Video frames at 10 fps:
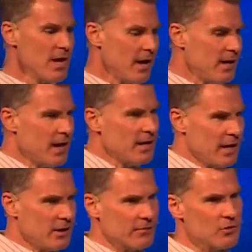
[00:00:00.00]
and
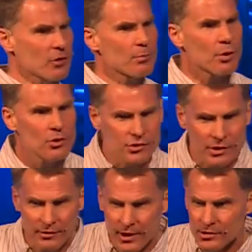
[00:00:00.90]
if you're
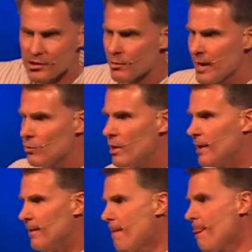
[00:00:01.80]
approaching things the right
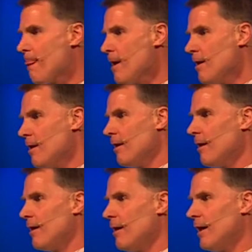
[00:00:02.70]
way.
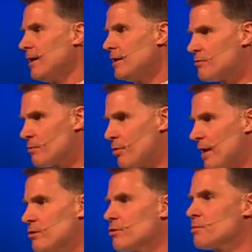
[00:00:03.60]
And he gives some
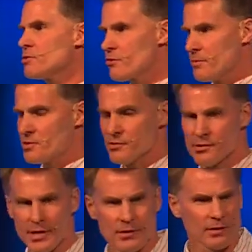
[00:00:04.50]
practical prescriptions
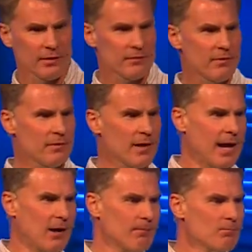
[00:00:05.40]
then to live
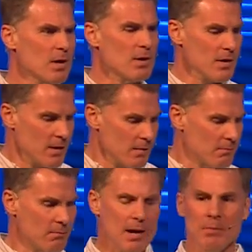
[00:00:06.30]
out.
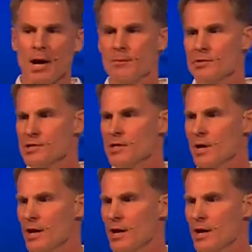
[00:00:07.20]
My mom was in the